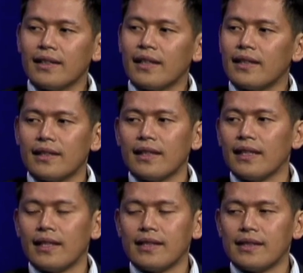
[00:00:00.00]
yeah,
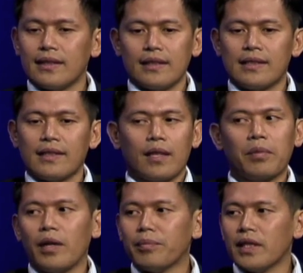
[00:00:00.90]
it's not
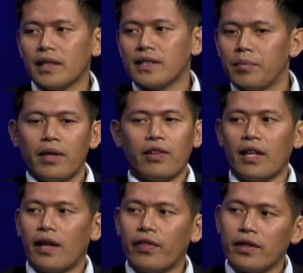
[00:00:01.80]
about me, it's about
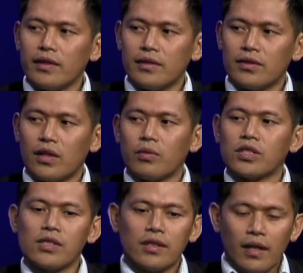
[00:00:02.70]
the athlete. So I
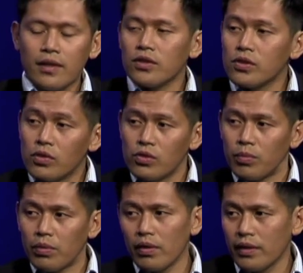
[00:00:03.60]
was just there just to
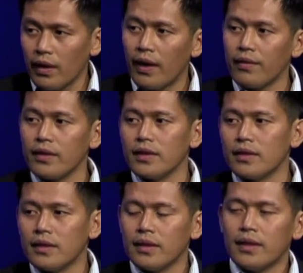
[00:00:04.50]
support the athlete.
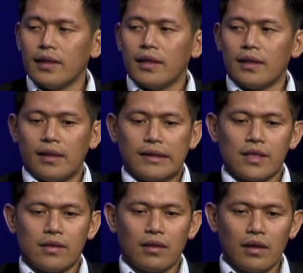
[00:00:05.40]

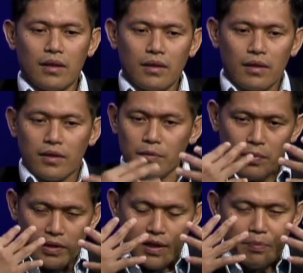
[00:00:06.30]

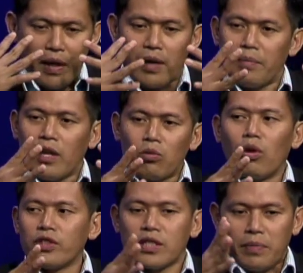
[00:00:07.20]
My
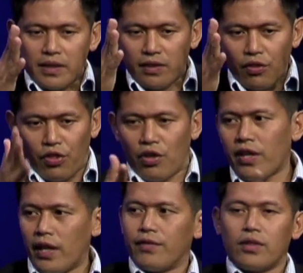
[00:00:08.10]
role is just basically the
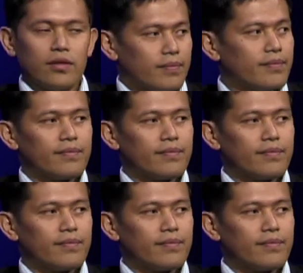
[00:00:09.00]
third eye view.